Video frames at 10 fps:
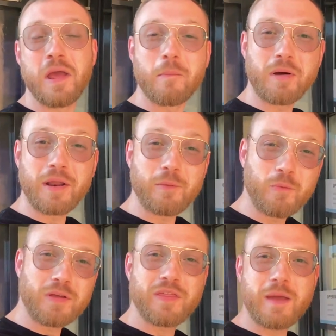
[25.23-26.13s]
But
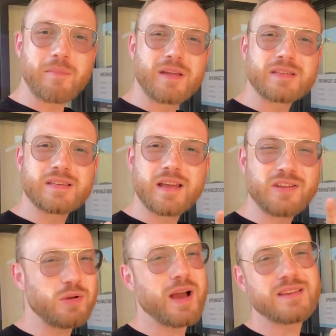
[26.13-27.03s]
with that being said,
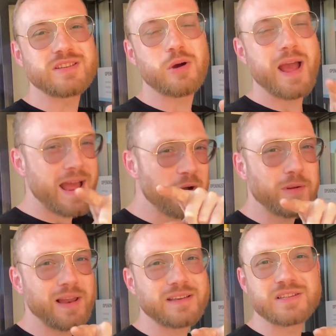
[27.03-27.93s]
you guys know how we
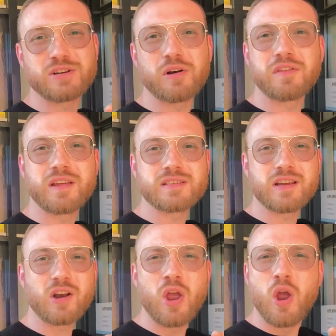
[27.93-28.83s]
like to start things
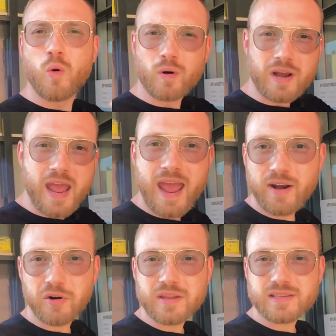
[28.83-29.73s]
here. We're gonna head
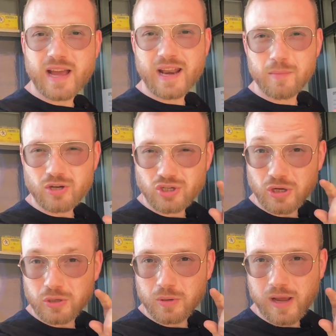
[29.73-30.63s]
on inside. I'm gonna show
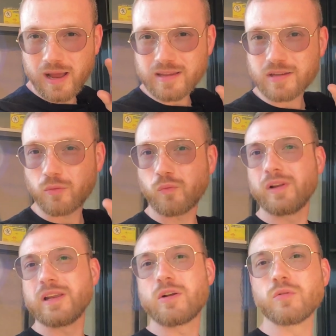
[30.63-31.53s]
you guys a
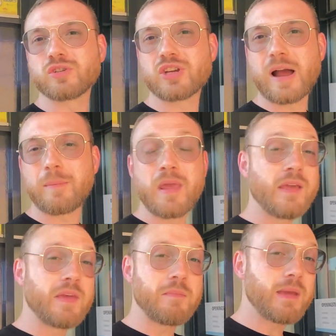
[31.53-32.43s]
really cool shop
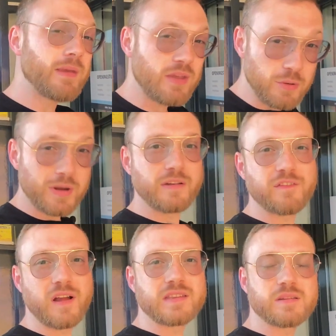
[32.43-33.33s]
that maybe you can
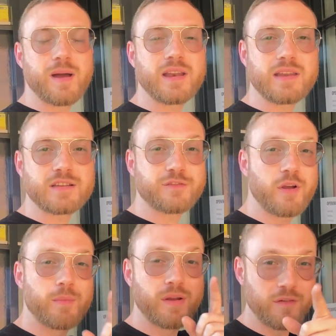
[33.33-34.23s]
find some ideas
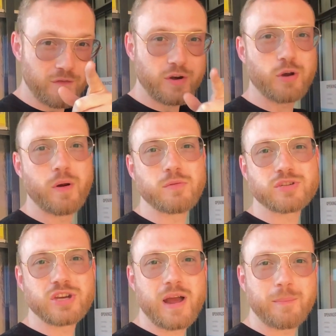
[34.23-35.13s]
from for your own
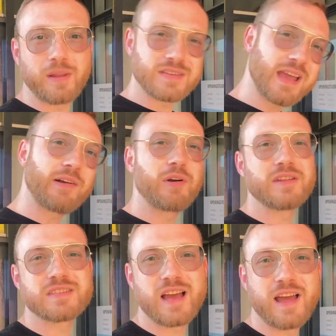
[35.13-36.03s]
shop. Let's head on
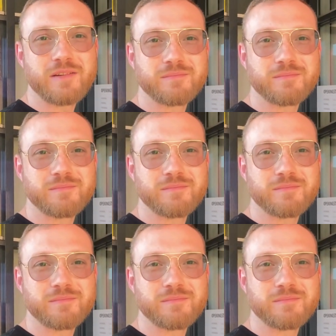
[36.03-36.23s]
inside.